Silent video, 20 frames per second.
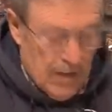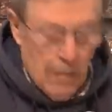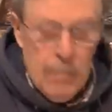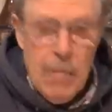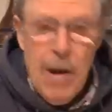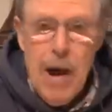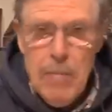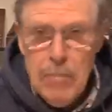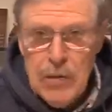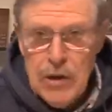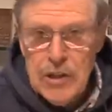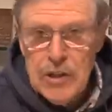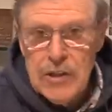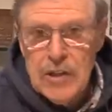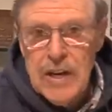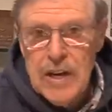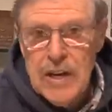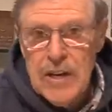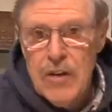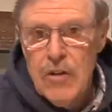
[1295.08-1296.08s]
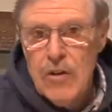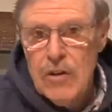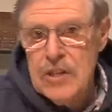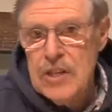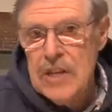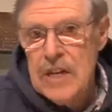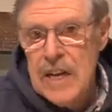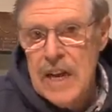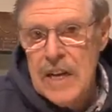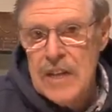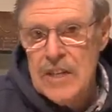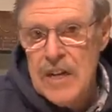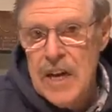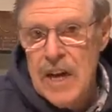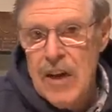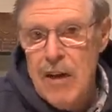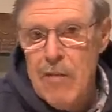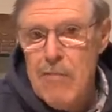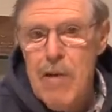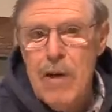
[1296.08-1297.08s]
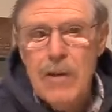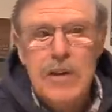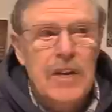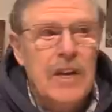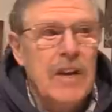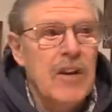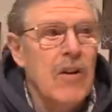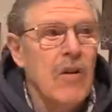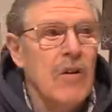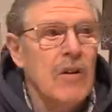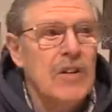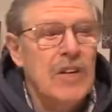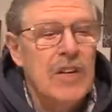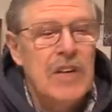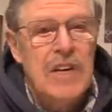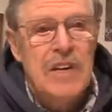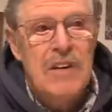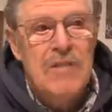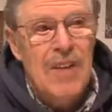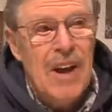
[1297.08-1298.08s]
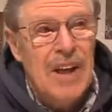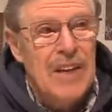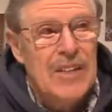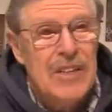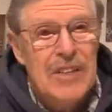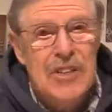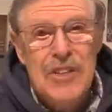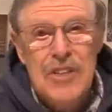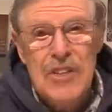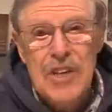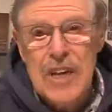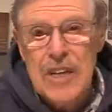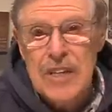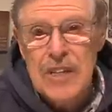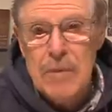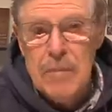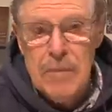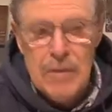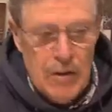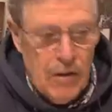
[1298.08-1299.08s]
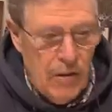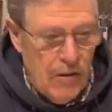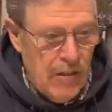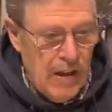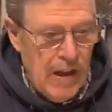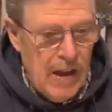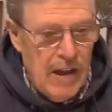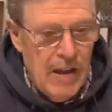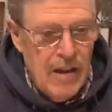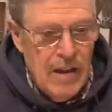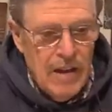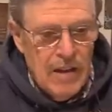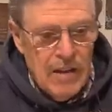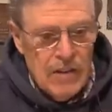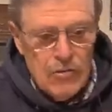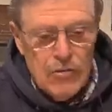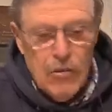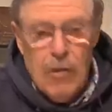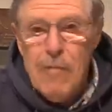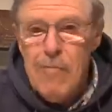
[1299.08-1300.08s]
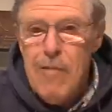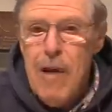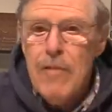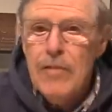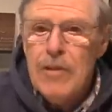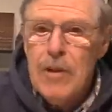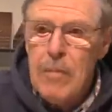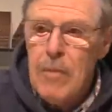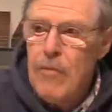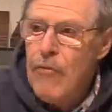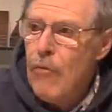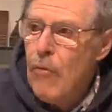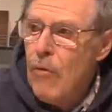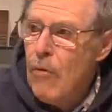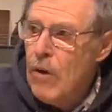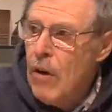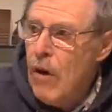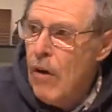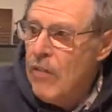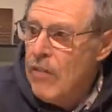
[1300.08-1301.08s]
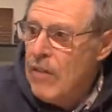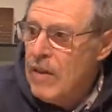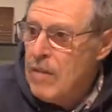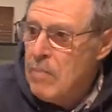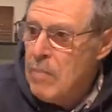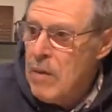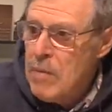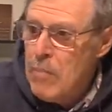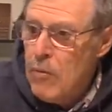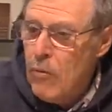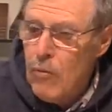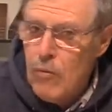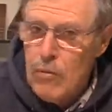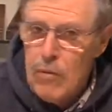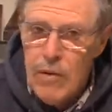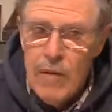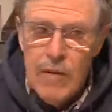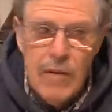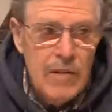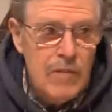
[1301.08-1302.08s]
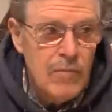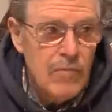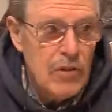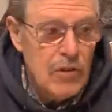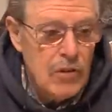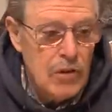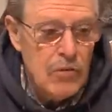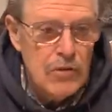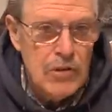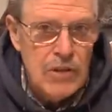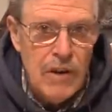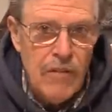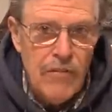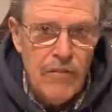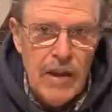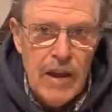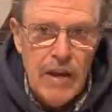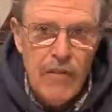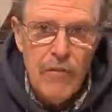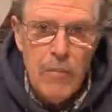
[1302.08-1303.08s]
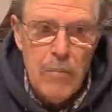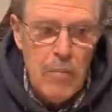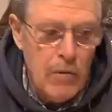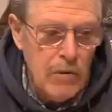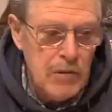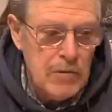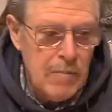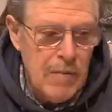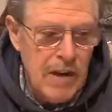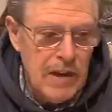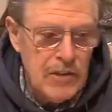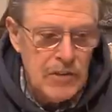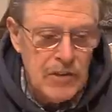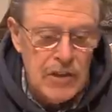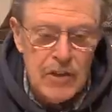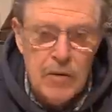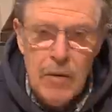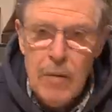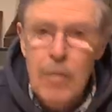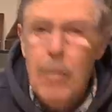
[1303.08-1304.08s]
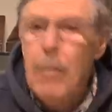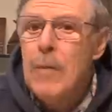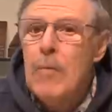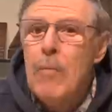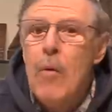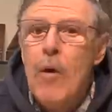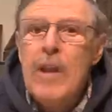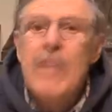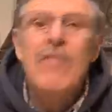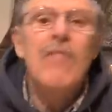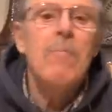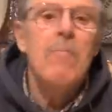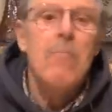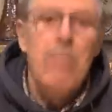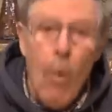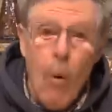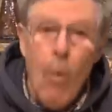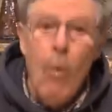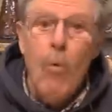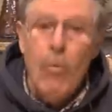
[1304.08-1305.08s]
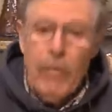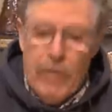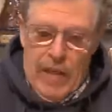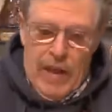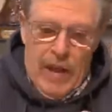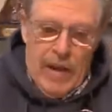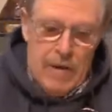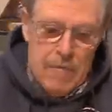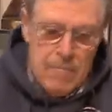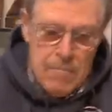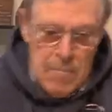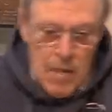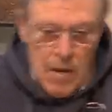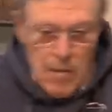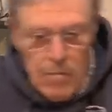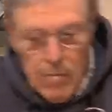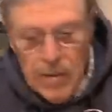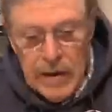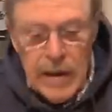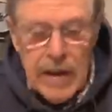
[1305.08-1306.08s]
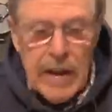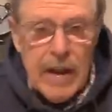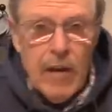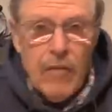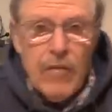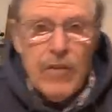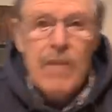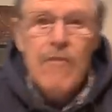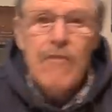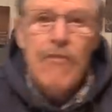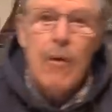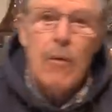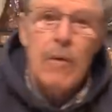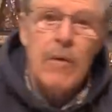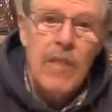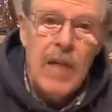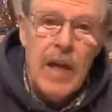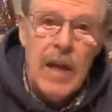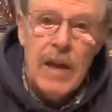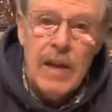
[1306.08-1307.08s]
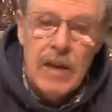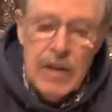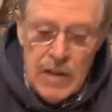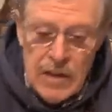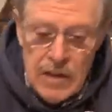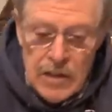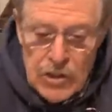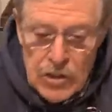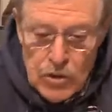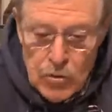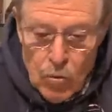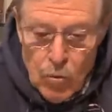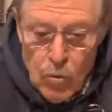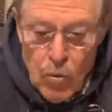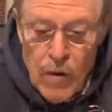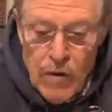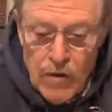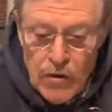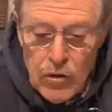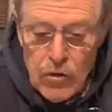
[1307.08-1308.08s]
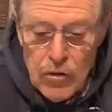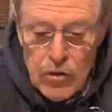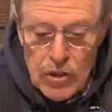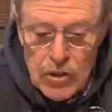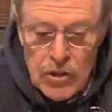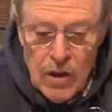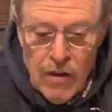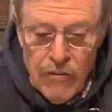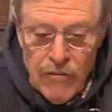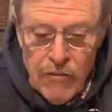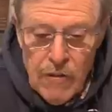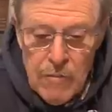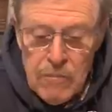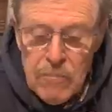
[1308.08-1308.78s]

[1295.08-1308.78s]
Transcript: published in 1988. I wrote it in 1986, something like that. So I wrote it before a lot of the people that do stuff now for books and magazines, I probably weren't even born then. But anyhow, the info in there is all good stuff.